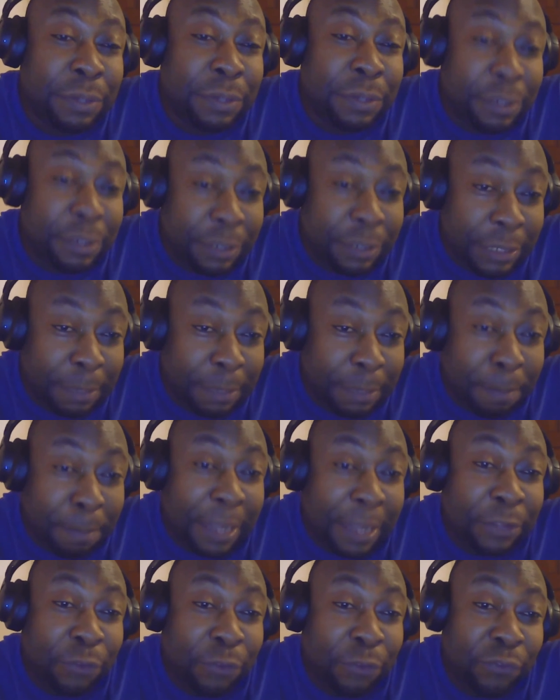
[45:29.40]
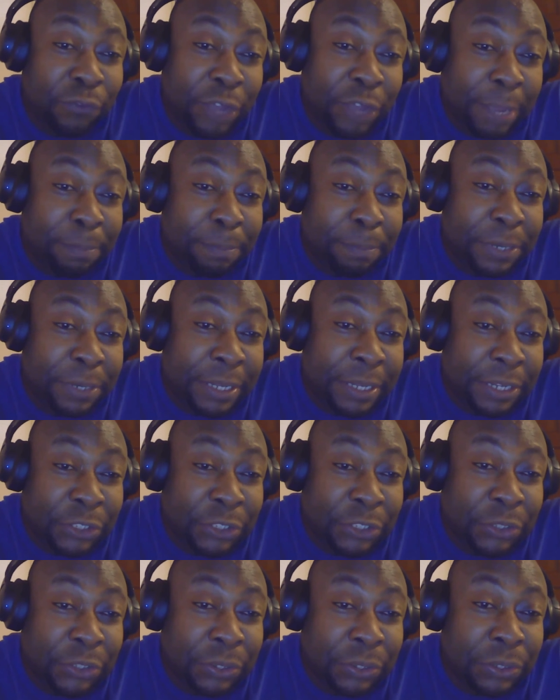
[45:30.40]
in the part of your
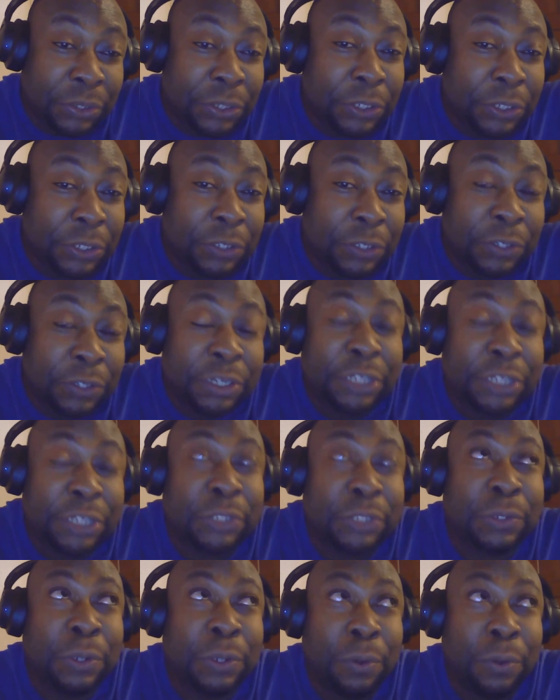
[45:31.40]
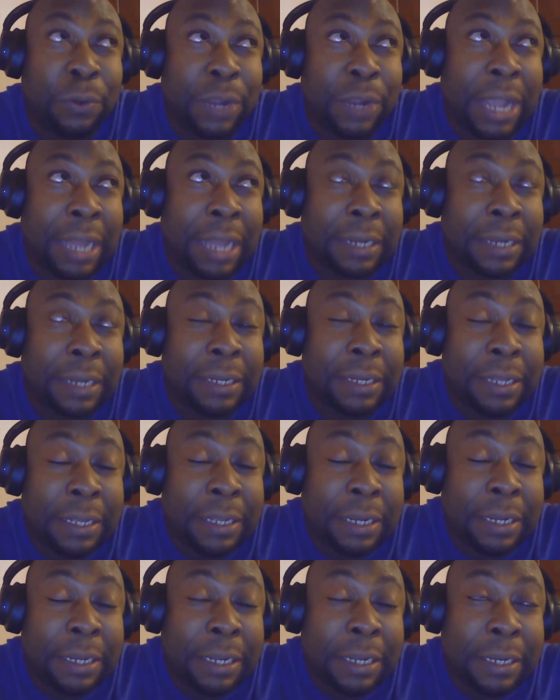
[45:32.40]
application. You need to look at
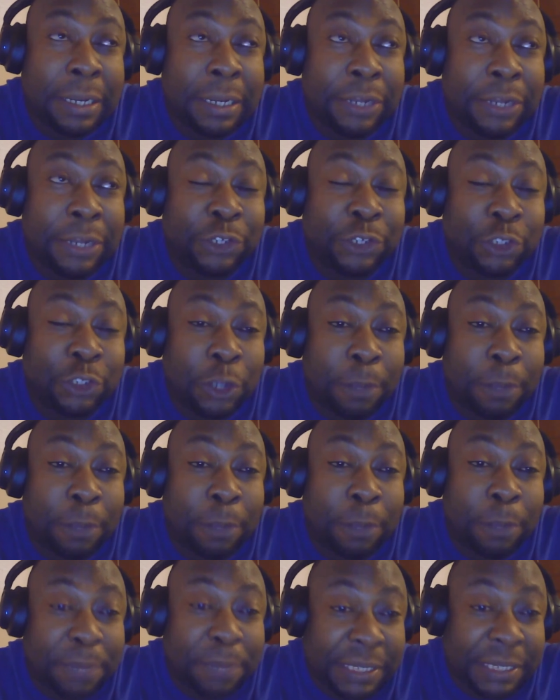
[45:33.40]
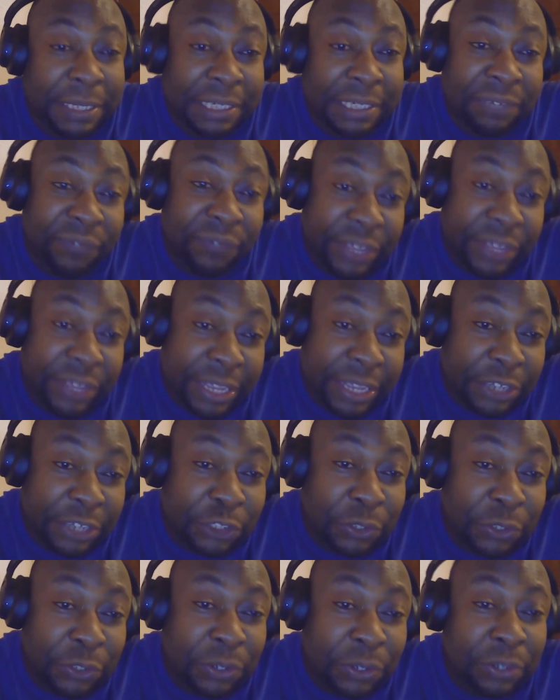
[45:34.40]
the job
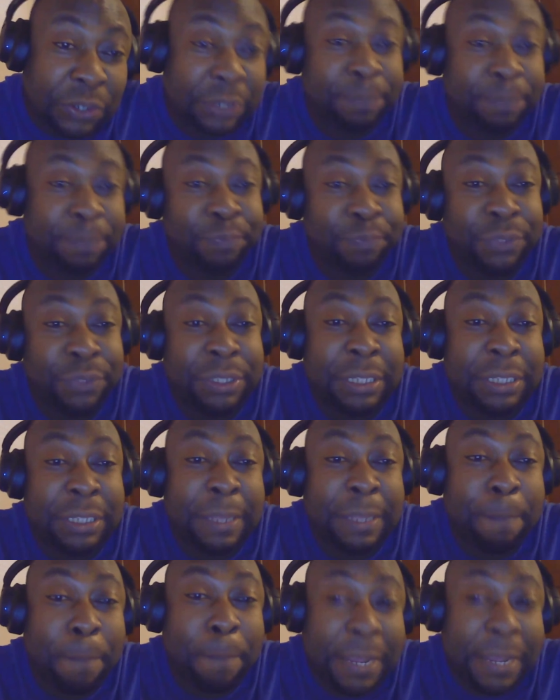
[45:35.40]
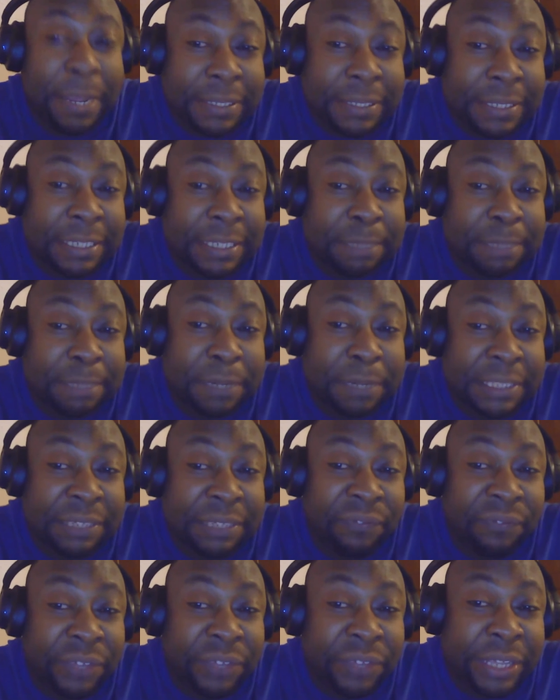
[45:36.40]
specification, the person
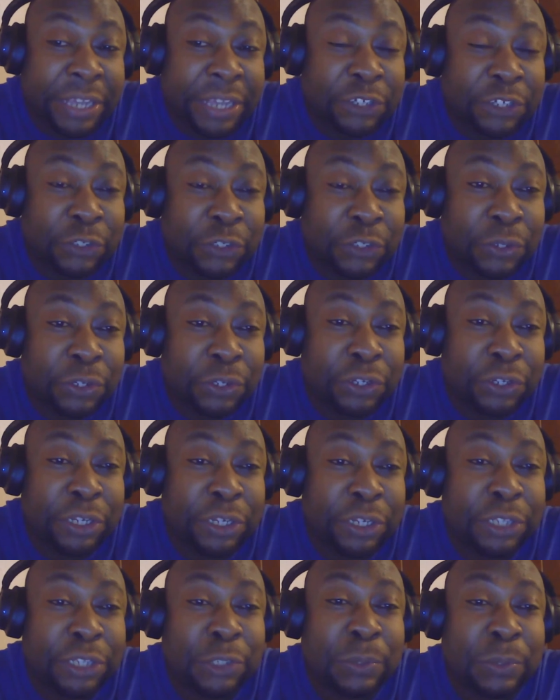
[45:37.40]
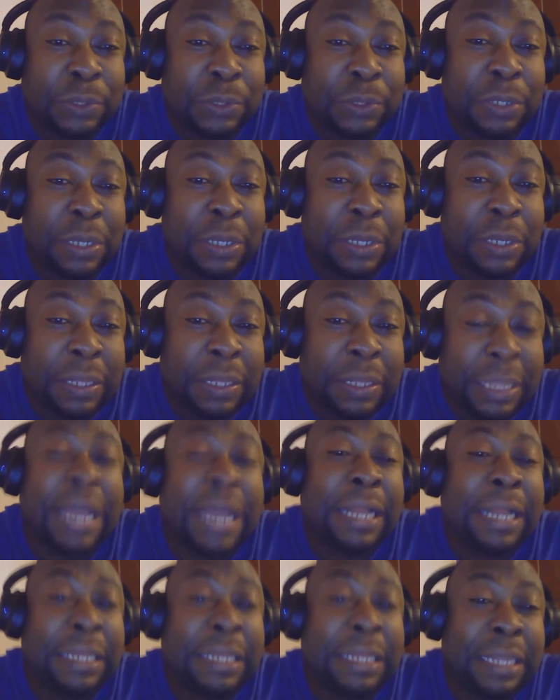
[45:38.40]
specification. You need to
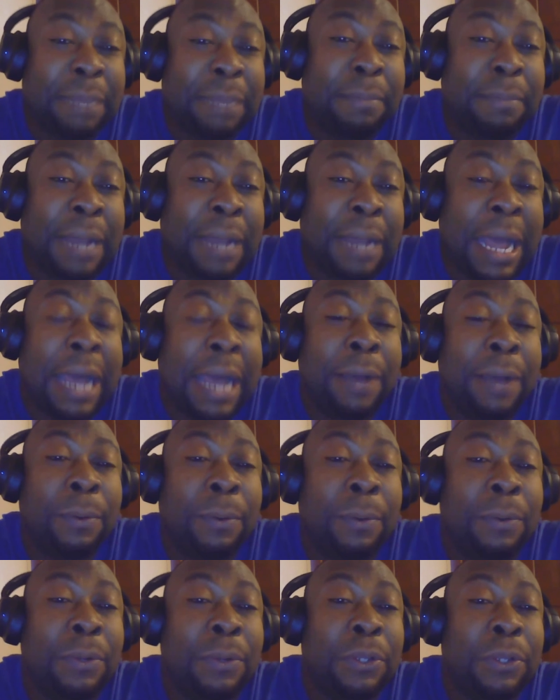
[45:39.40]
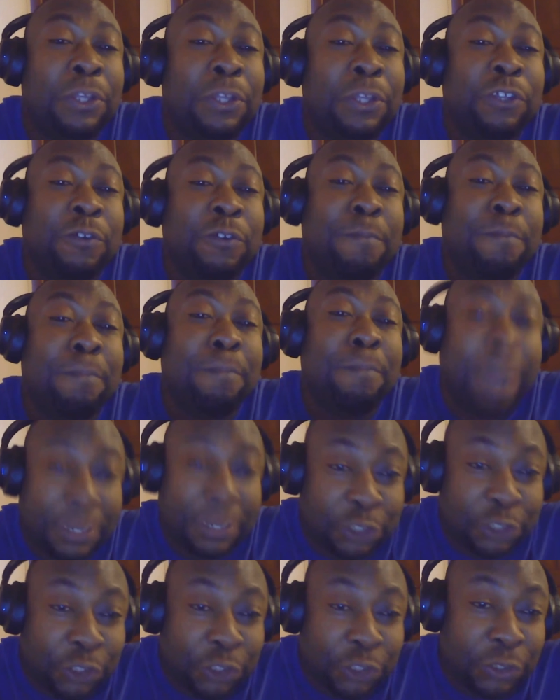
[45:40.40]
tell them how you
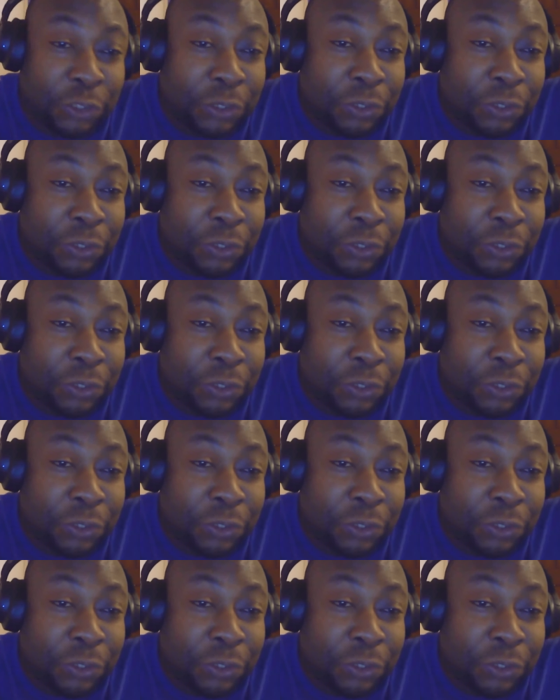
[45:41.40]
match,